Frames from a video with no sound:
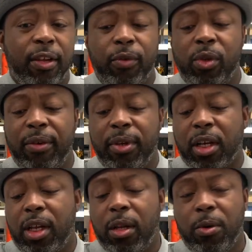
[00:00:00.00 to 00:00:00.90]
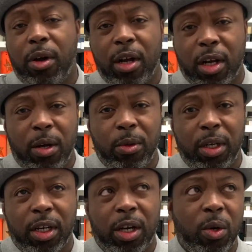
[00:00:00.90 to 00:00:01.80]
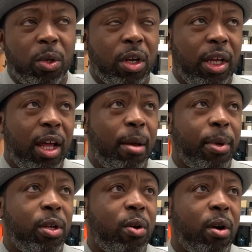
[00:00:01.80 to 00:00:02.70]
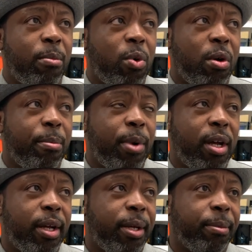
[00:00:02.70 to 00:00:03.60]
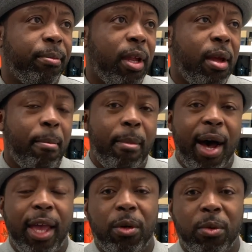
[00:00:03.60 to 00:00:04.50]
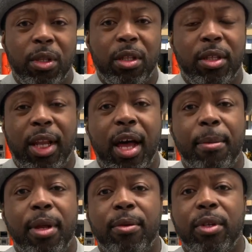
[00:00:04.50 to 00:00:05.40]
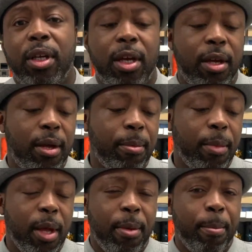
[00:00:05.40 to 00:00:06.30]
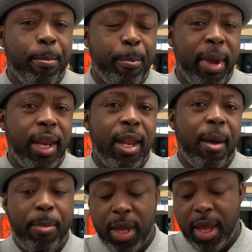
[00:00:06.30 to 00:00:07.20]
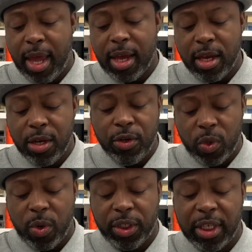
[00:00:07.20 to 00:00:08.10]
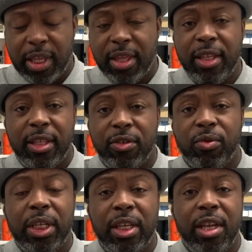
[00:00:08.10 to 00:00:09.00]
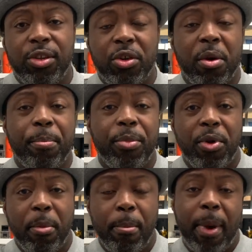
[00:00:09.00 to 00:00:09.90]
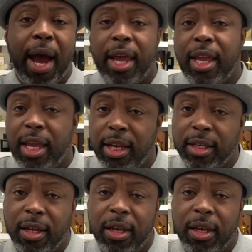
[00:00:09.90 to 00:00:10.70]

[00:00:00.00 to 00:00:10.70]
If you live in a colder climate or a more mild climate, may not be a good choice, because I think this really needs your body heat